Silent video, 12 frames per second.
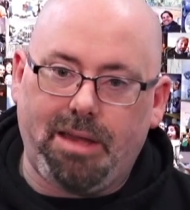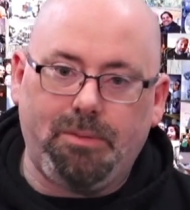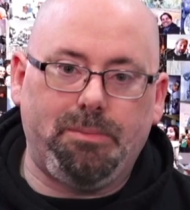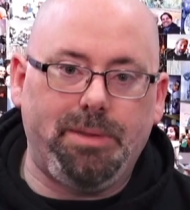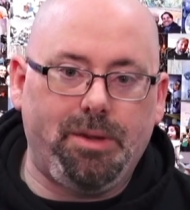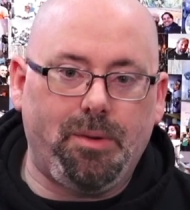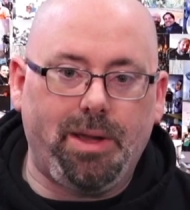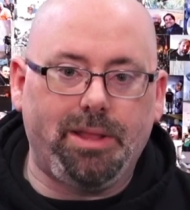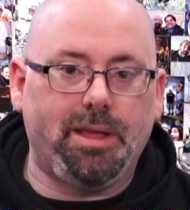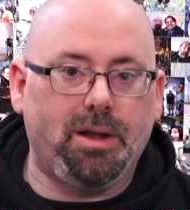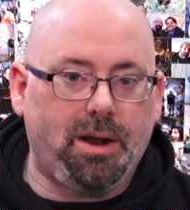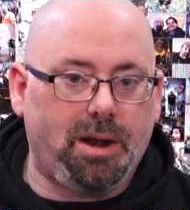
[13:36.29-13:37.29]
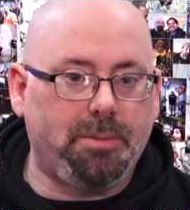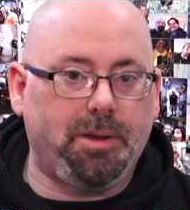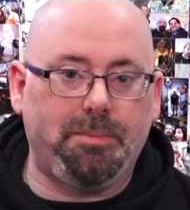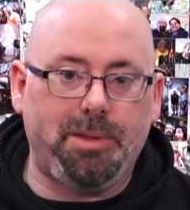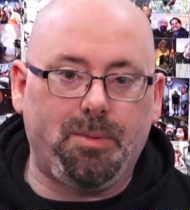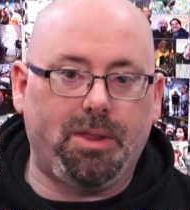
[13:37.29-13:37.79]
I will be going there, and I'm
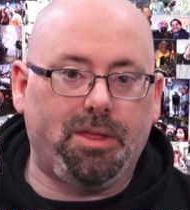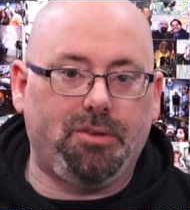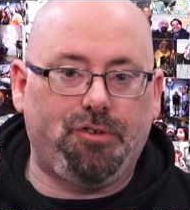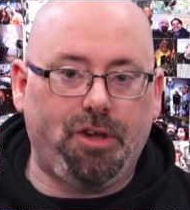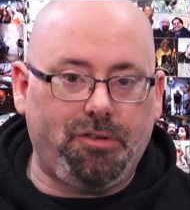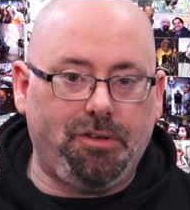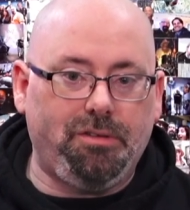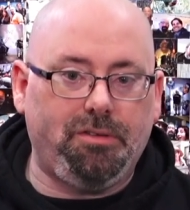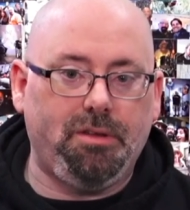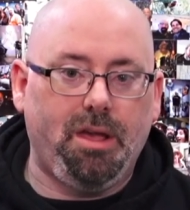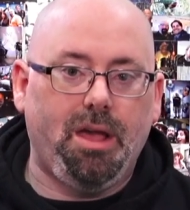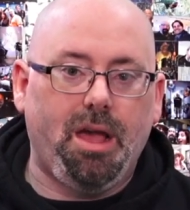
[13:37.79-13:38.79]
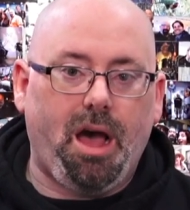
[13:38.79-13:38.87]
going to be one of the judges